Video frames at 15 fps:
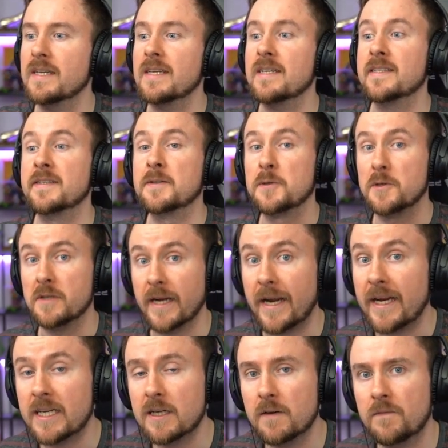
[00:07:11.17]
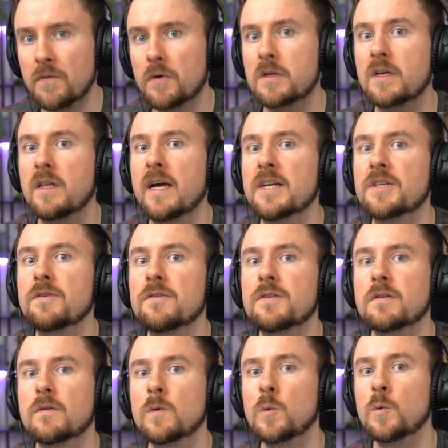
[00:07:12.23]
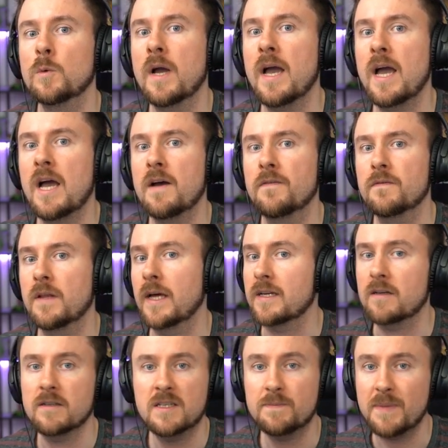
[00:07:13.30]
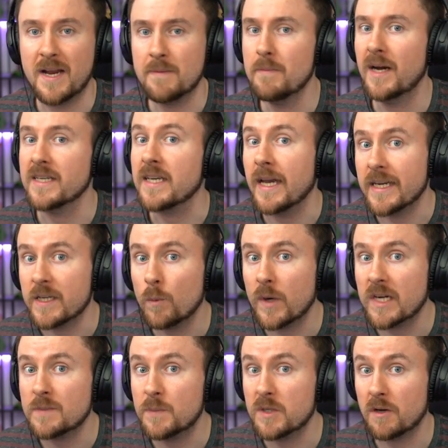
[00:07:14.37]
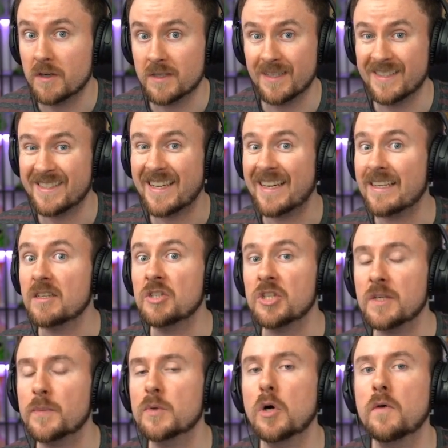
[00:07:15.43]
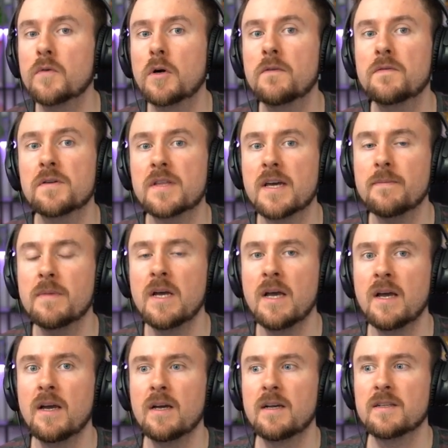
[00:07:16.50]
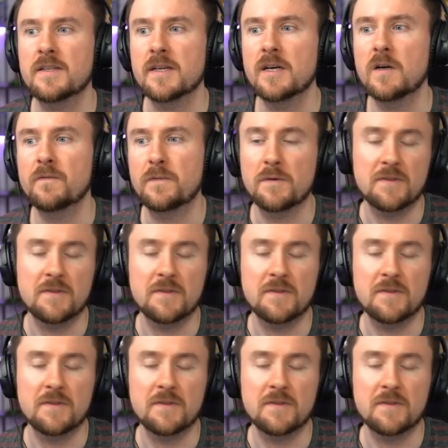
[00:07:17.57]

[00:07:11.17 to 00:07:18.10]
it's great for clashers who have like spent money anyways, because it's getting cheaper overall for them. So for